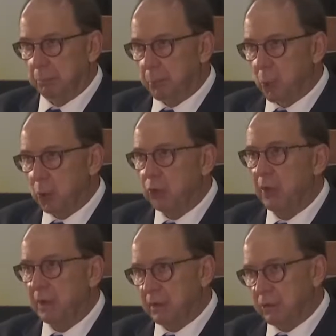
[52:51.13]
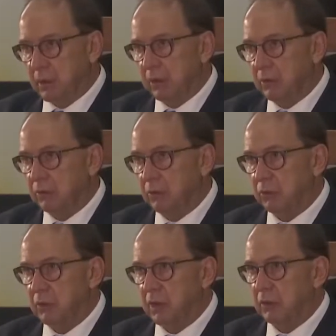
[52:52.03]
boards and executives of
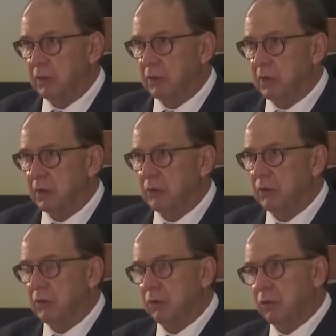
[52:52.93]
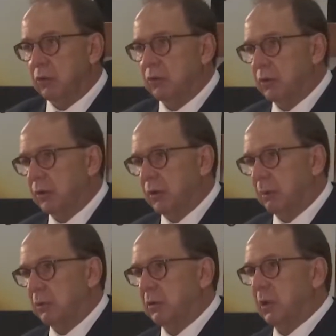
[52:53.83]
state-owned entities, through to
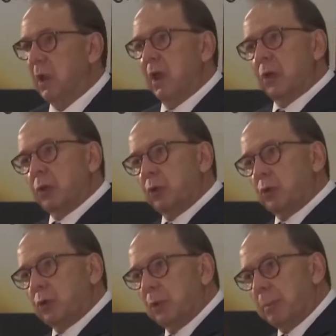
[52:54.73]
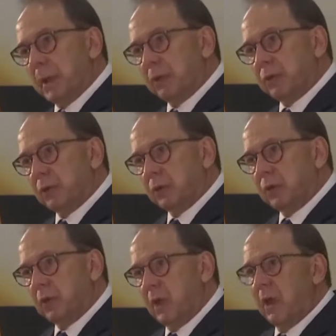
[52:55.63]
corruption, through to the
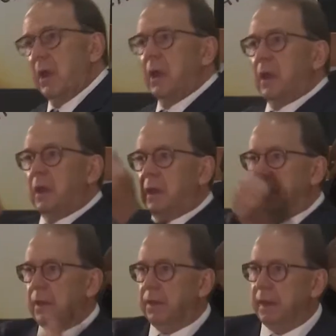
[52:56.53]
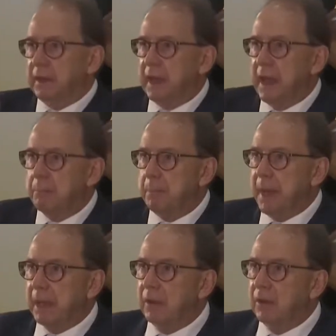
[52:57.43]
benefits that came
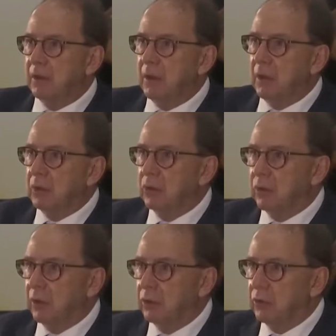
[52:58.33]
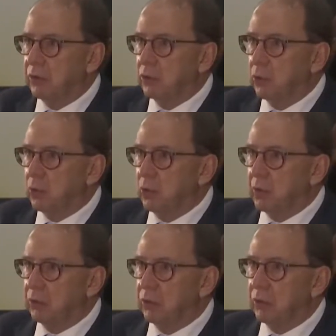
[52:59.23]
back to those that sought to
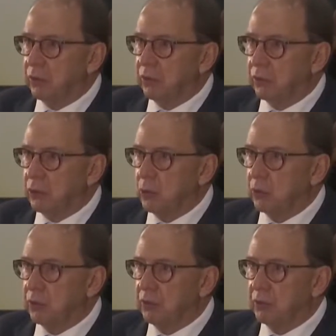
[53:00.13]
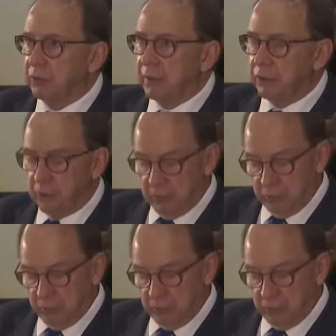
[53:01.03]
influence this course of events in the